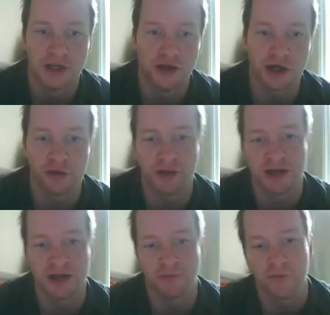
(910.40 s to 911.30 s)
you can
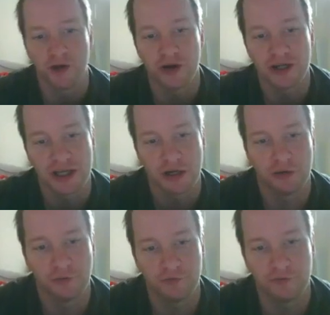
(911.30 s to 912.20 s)
create one for
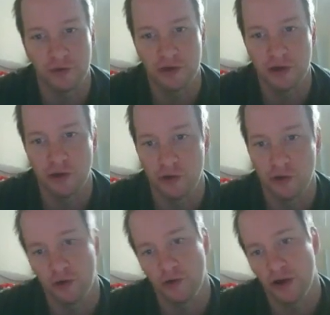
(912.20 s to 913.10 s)
yourself
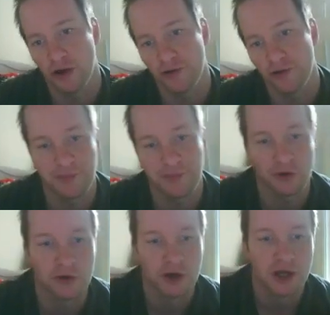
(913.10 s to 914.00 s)
or other
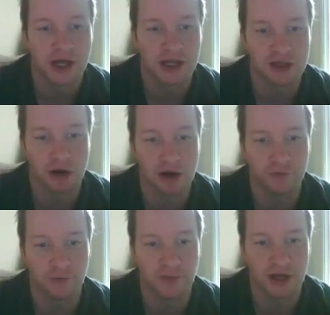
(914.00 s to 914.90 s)
people, and start
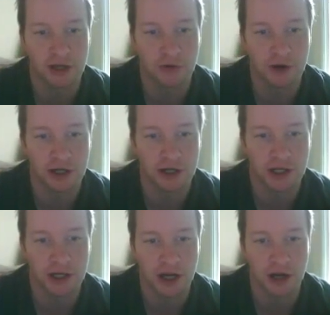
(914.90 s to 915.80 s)
off with Bitcoin, and
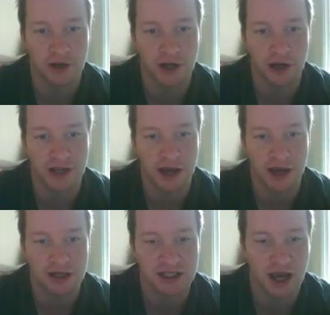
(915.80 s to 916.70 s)
then on the
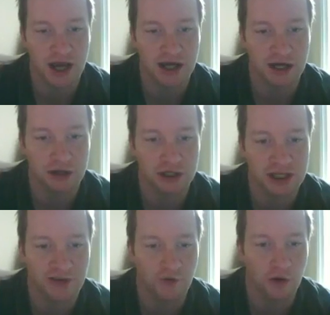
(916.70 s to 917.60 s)
outer side here,
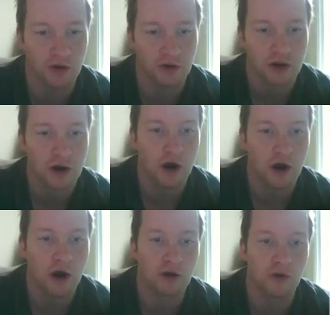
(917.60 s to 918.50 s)
just have all
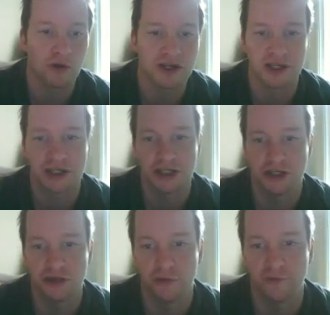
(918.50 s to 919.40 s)
the altcoins that
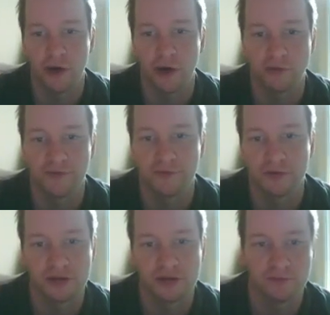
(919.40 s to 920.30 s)
you're involved with.
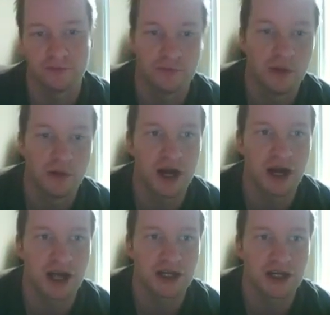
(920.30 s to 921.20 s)
Pretty
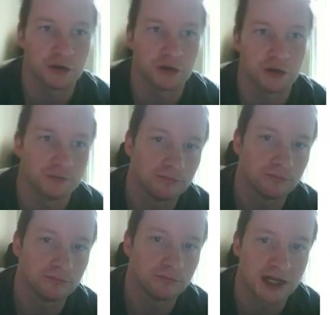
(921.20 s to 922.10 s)
nice shirt.
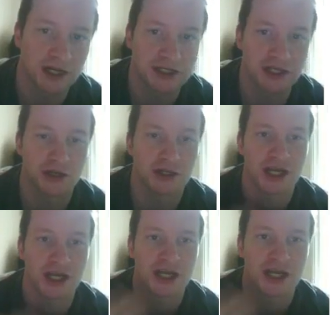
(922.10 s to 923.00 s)
Pretty nice idea. So you can
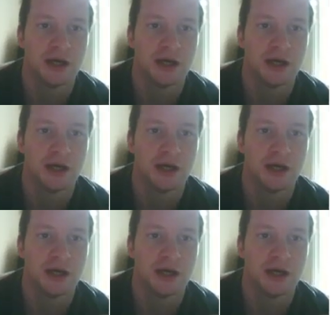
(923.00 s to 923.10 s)
get